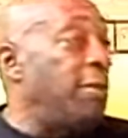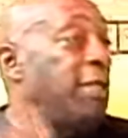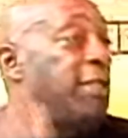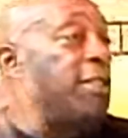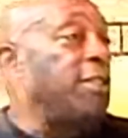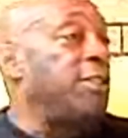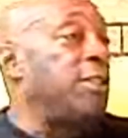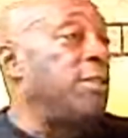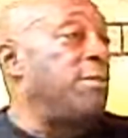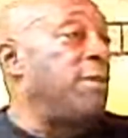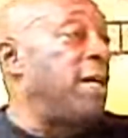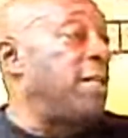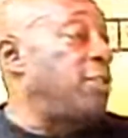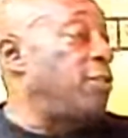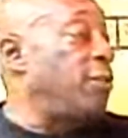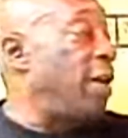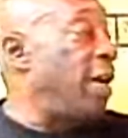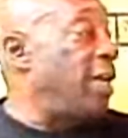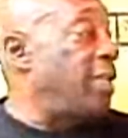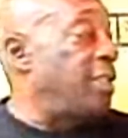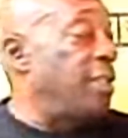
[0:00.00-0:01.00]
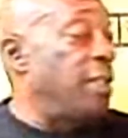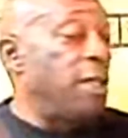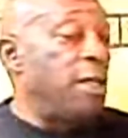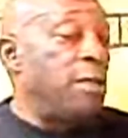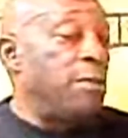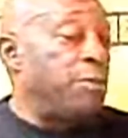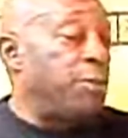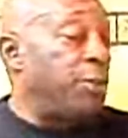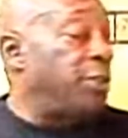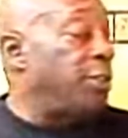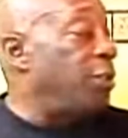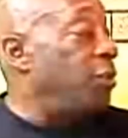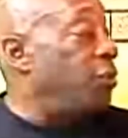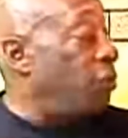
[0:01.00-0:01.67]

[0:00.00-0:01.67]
listen to my tracks, put the